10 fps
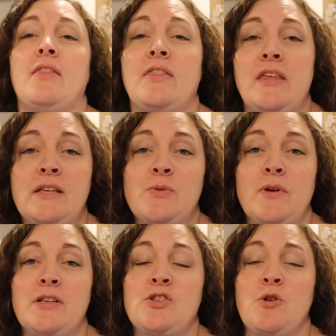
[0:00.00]
This
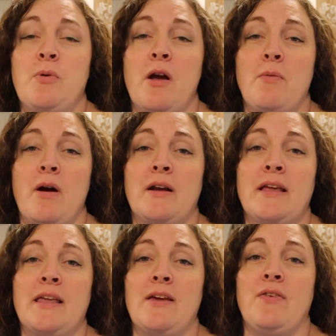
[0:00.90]
one is super
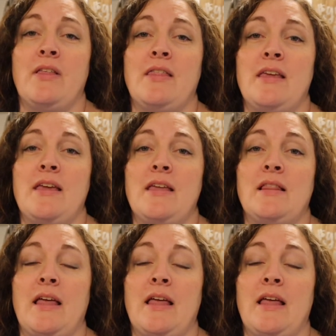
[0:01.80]
ironic given the